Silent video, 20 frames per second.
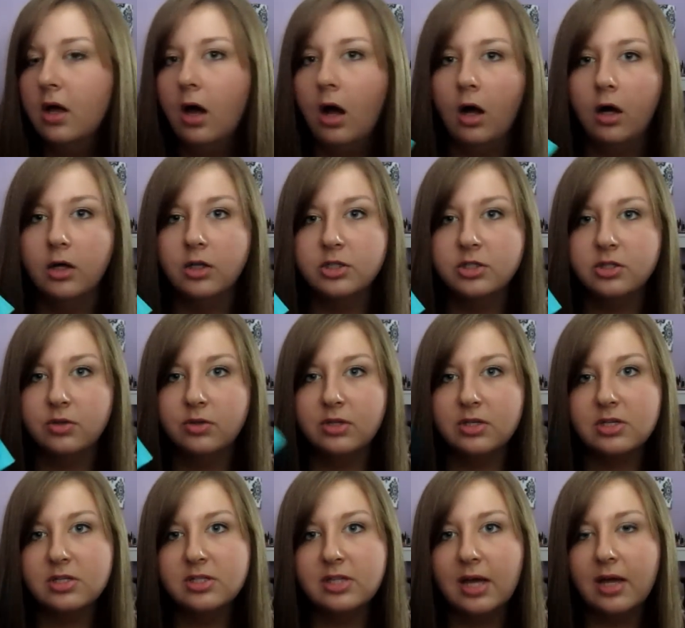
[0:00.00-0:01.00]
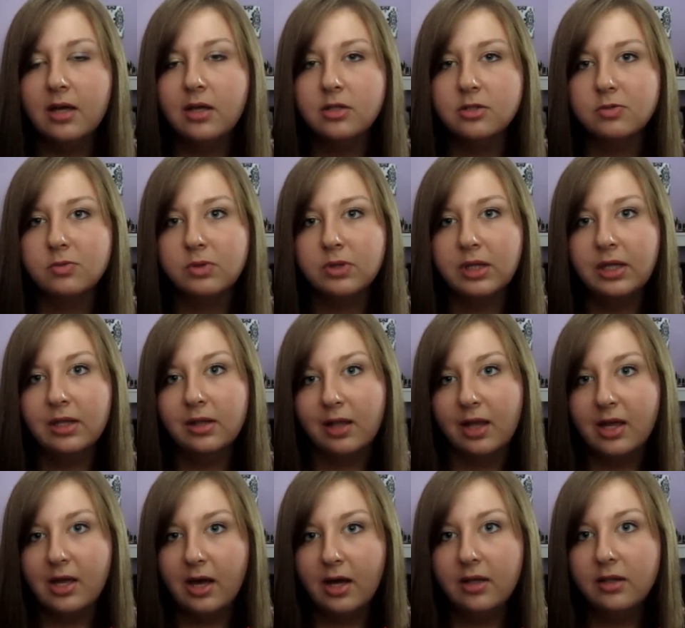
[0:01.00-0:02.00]
Also the scent is really
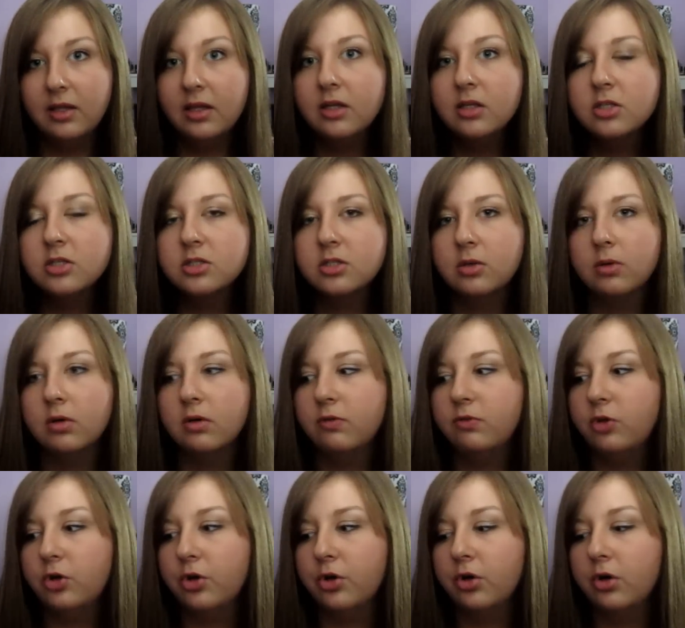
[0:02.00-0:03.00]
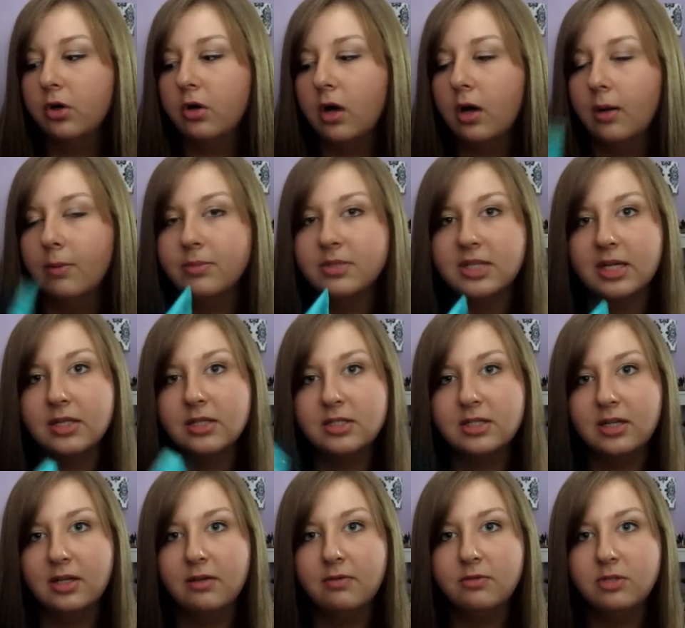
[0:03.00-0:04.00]
light on this so if you're um,
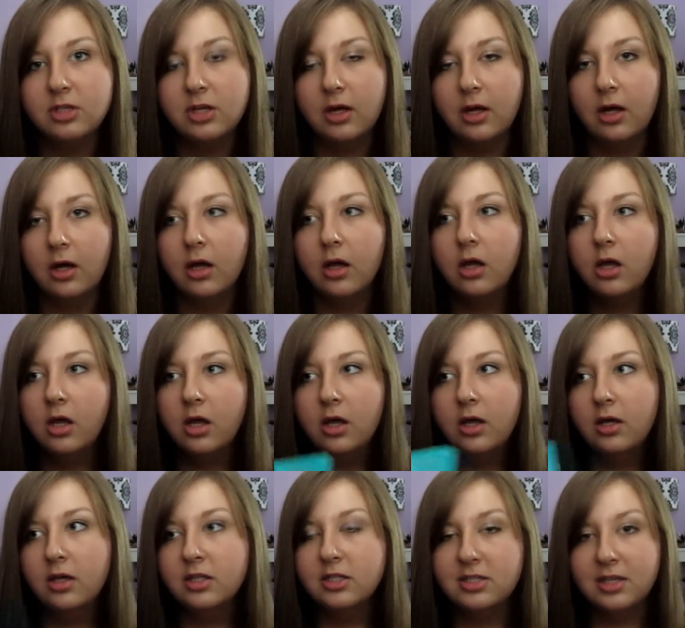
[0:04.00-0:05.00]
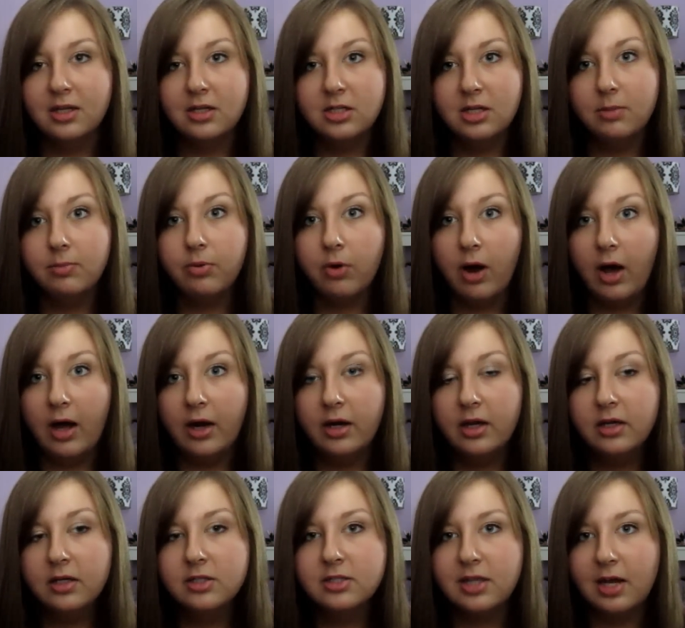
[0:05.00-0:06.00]
sensitive to scented
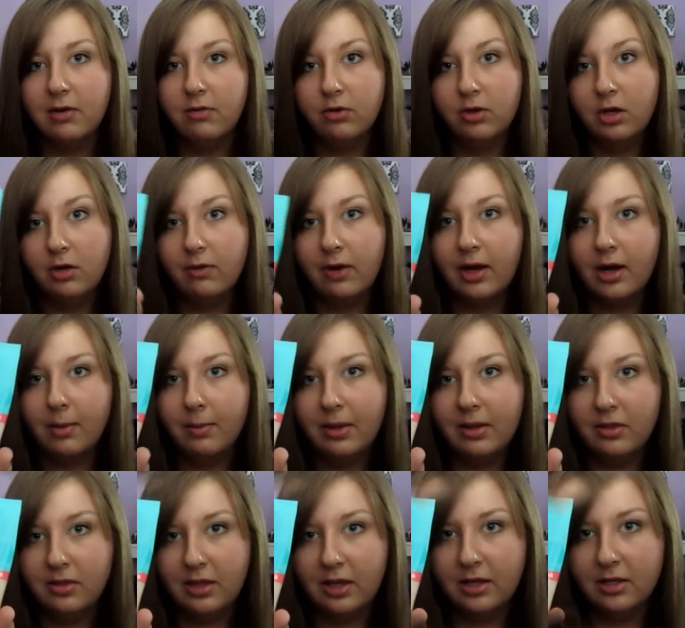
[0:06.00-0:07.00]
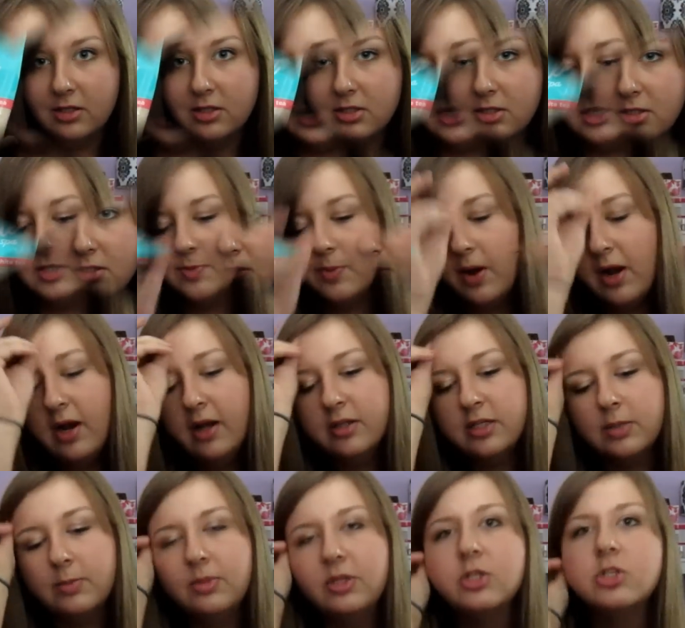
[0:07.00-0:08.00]
products I really recommend this. Now the last product
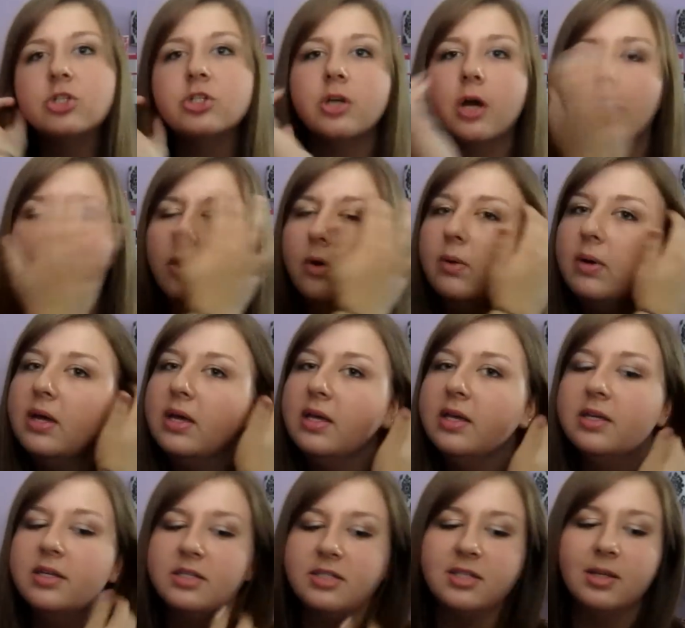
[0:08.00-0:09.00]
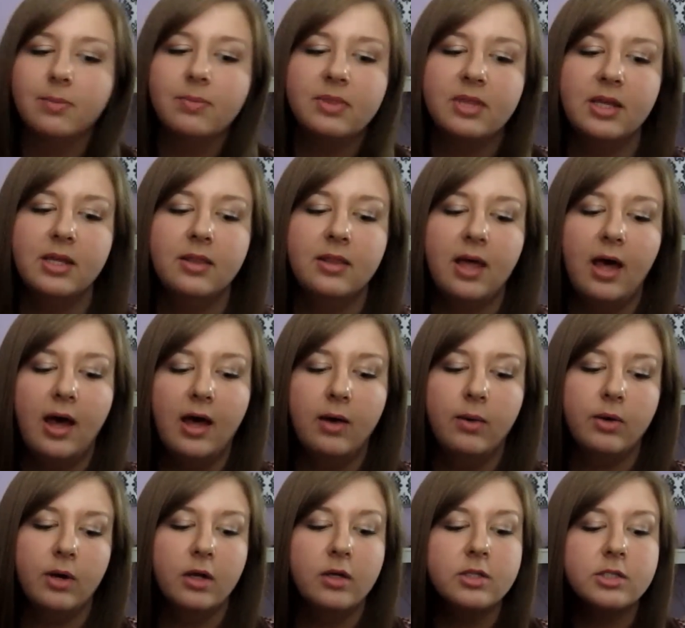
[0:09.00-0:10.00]
I'm going to show is something that I
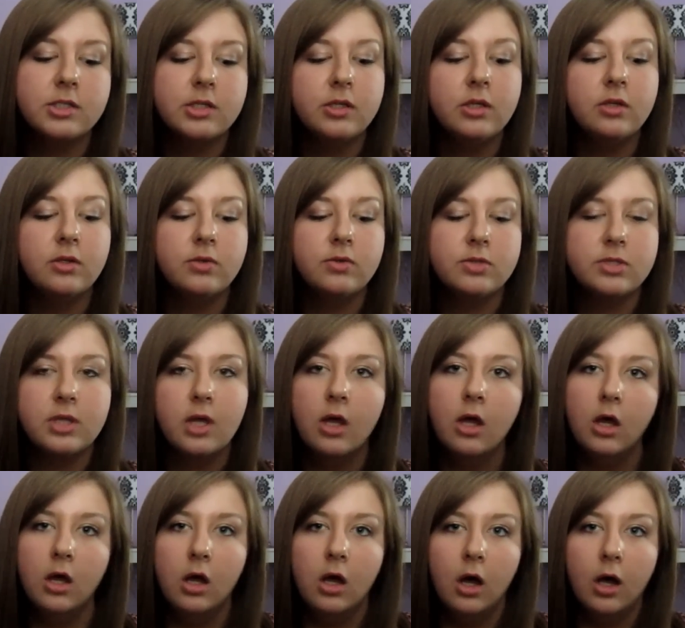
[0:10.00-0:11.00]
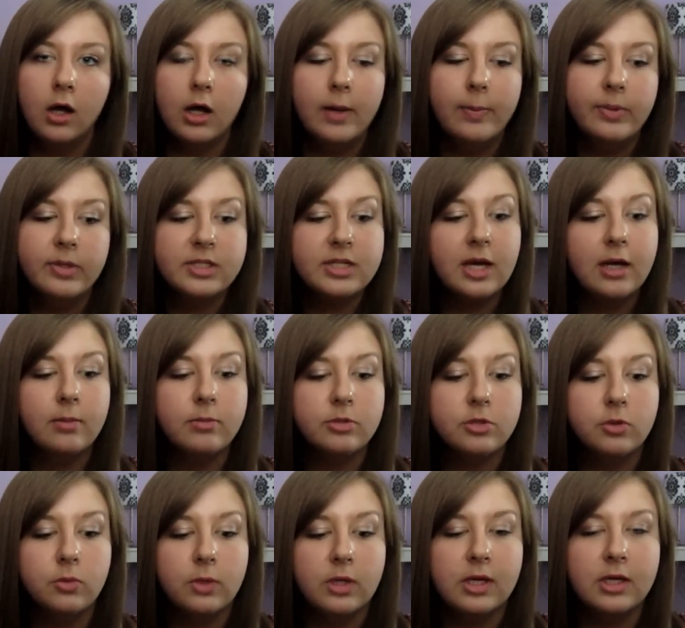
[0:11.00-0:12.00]
would also use a couple times
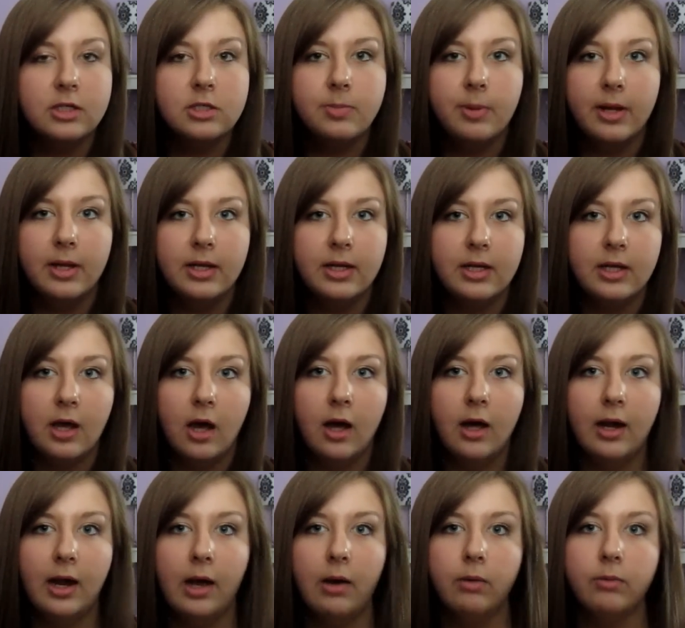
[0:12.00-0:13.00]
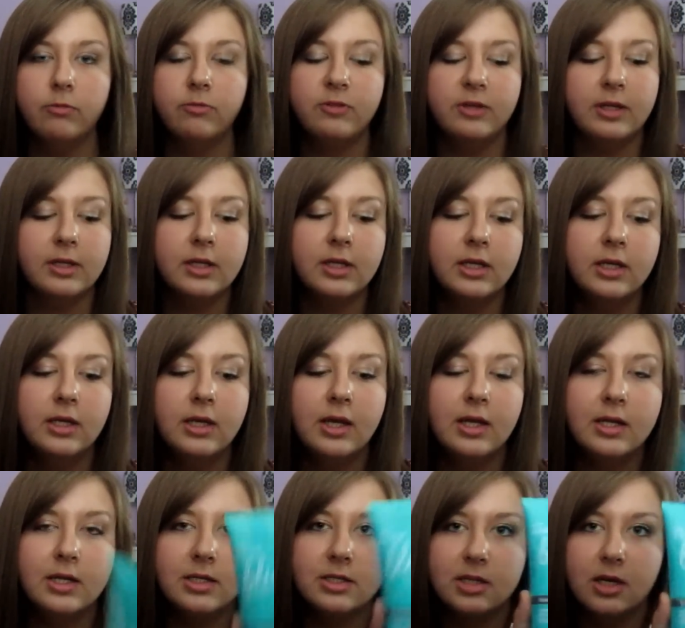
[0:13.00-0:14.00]
a week depending on how I'm feeling
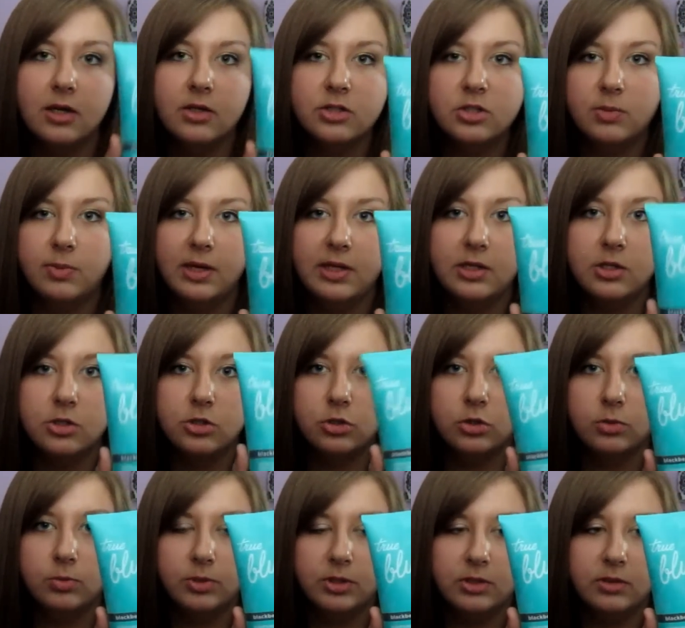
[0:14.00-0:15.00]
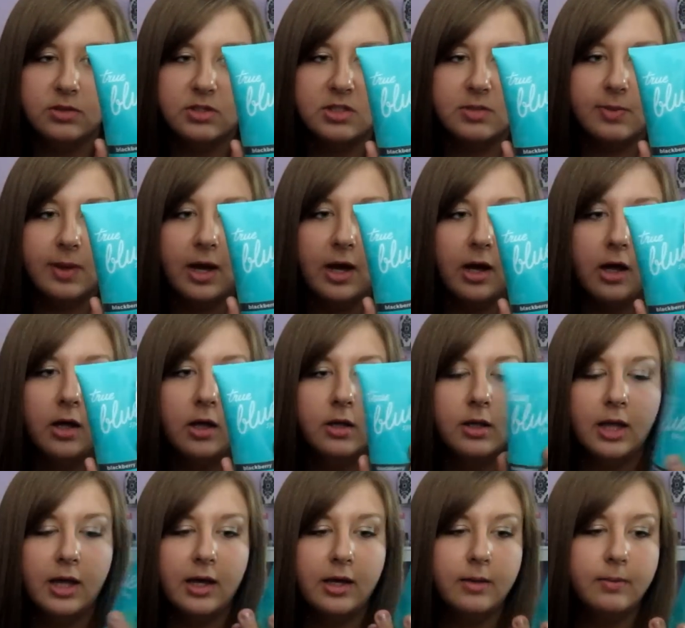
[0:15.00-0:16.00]
and it's also by the True Blue Spa
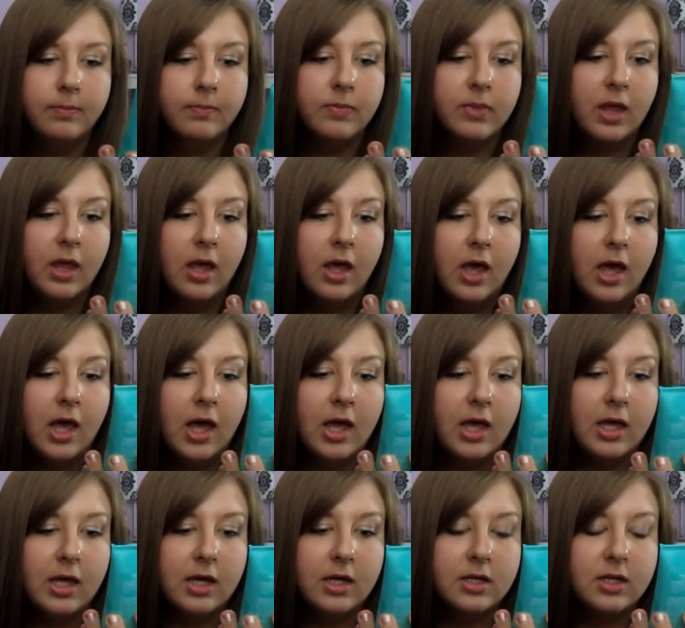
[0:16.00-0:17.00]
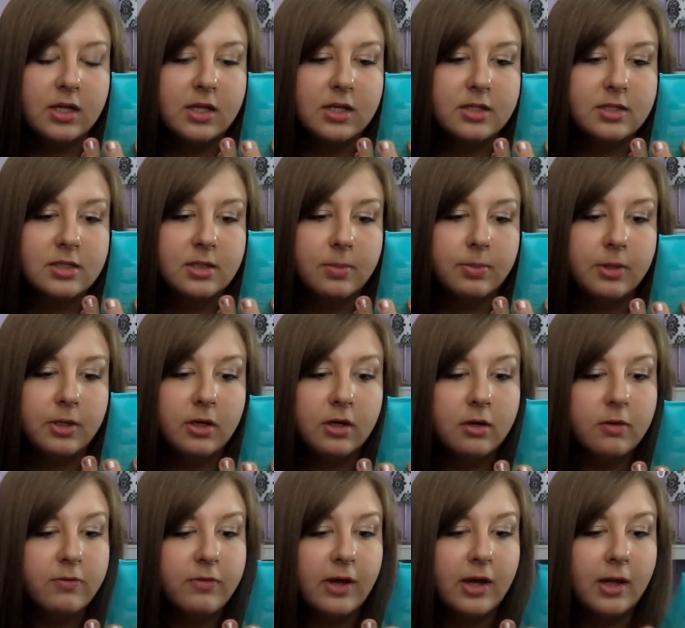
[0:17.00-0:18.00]
line and it is the
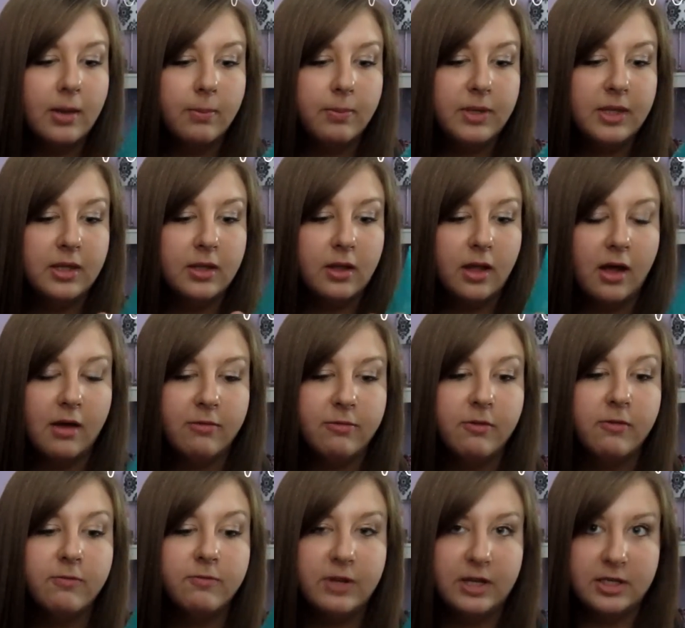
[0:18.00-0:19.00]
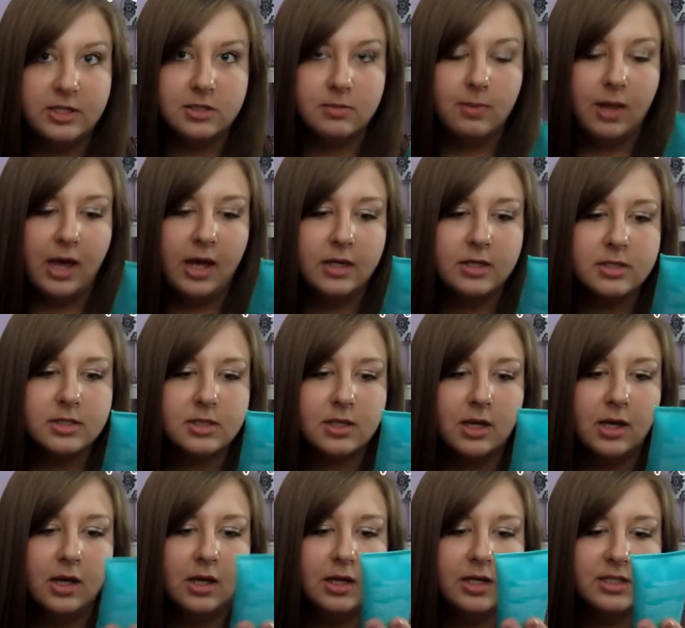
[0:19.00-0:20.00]
Purifying Peel Off Face Mask
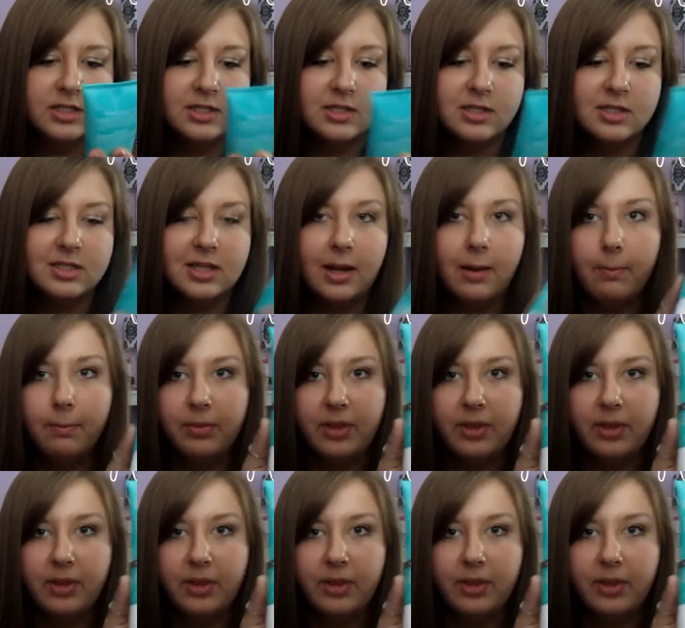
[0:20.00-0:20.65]
and it's in the scent